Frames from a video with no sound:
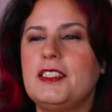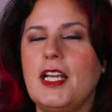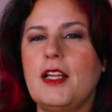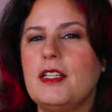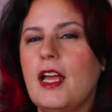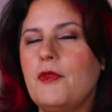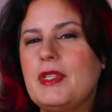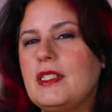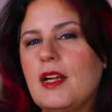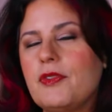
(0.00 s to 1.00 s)
It
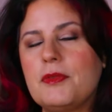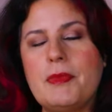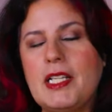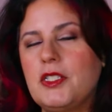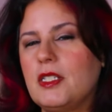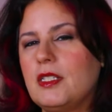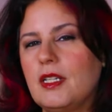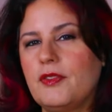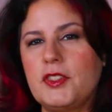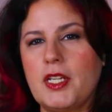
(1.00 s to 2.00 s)
was never mentioned
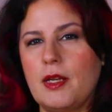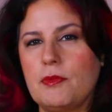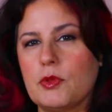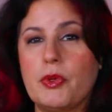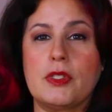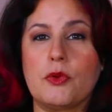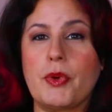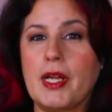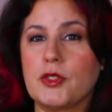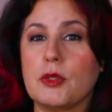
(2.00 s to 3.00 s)
if James was a
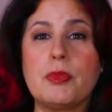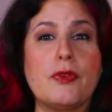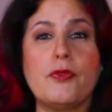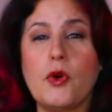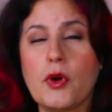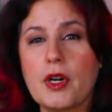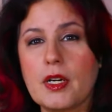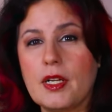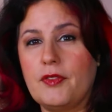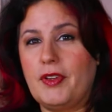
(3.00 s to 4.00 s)
rancher
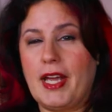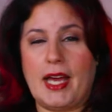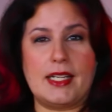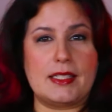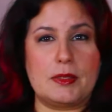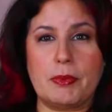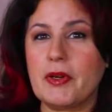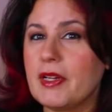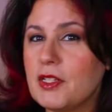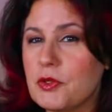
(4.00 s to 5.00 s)
before, if he had
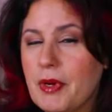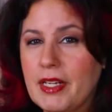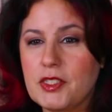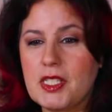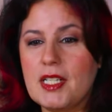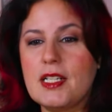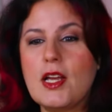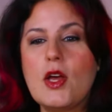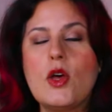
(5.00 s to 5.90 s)
experience ranching.